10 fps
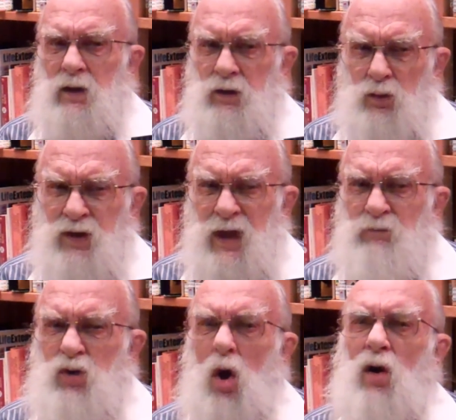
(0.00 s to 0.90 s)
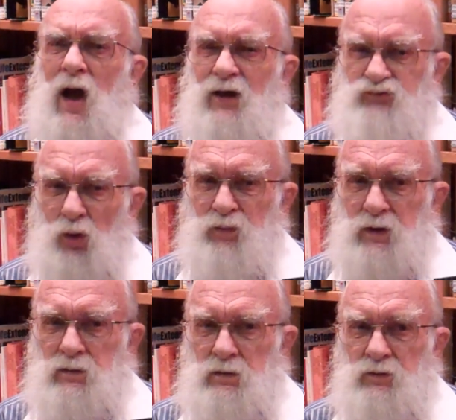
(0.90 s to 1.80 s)
You keep your eyes
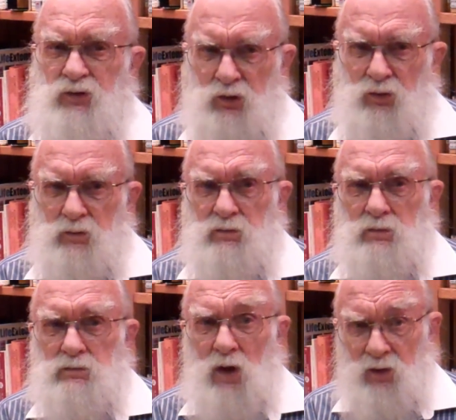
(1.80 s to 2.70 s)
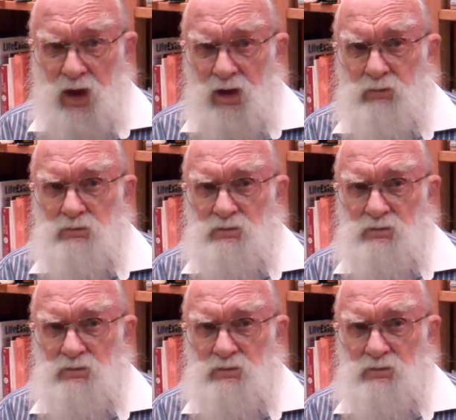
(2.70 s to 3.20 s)
open too, okay?